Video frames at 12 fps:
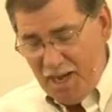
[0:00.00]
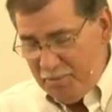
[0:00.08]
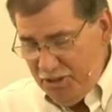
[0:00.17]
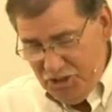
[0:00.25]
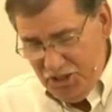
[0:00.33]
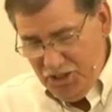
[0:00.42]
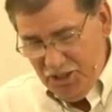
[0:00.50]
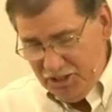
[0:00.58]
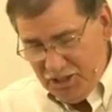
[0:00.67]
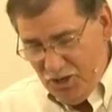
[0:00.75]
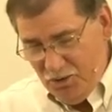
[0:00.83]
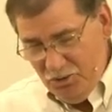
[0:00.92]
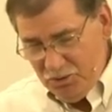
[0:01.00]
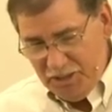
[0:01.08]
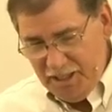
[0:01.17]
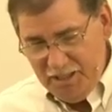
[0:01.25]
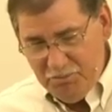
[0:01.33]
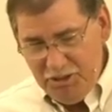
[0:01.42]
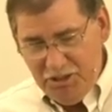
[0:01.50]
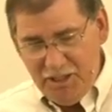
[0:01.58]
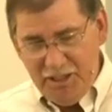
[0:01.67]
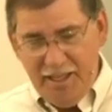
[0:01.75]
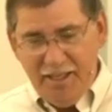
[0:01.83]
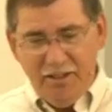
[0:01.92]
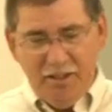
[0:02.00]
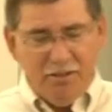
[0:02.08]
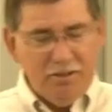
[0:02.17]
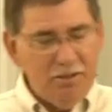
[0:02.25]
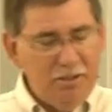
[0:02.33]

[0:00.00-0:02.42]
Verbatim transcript: I mean, she cooked the whole thing and we took it down there.